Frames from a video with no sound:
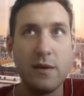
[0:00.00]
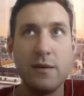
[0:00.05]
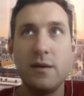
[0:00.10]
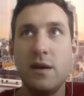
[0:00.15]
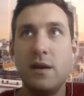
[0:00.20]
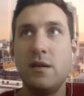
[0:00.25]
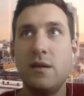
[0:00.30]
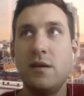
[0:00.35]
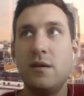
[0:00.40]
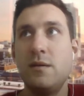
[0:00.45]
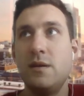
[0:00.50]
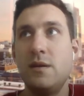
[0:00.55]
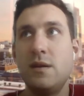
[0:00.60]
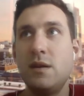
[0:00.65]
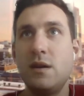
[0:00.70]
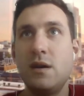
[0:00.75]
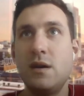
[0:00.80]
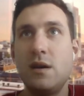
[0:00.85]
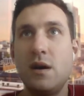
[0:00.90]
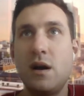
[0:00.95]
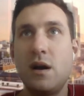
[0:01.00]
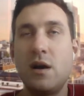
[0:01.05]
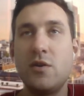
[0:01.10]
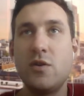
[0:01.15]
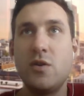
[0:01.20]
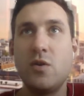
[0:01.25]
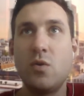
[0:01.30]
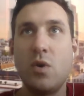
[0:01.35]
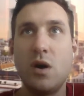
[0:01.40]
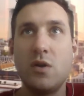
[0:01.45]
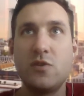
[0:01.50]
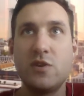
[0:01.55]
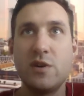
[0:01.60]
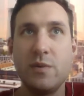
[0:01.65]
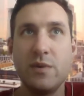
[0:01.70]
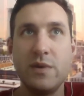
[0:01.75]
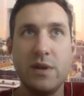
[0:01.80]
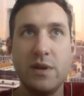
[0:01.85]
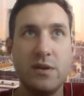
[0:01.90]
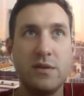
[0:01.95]
and 100-1
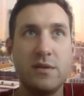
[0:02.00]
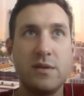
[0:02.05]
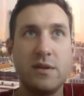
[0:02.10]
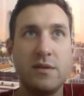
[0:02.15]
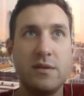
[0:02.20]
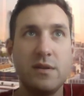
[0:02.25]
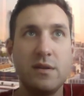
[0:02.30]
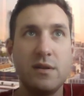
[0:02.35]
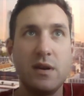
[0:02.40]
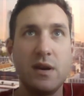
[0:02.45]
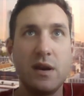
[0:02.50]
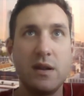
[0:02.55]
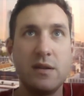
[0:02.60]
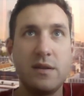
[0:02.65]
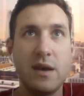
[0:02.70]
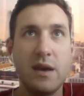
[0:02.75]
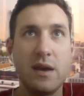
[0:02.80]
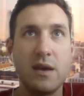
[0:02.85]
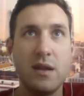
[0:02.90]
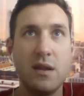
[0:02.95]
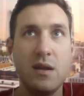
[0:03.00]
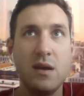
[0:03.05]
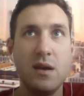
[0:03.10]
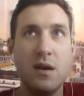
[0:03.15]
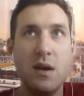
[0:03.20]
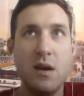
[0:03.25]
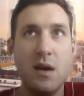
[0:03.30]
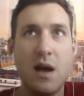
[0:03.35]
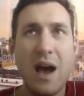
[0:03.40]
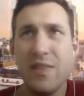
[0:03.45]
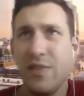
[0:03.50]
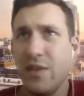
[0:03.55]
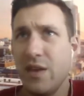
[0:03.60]
triple digits, you got to take it. I think he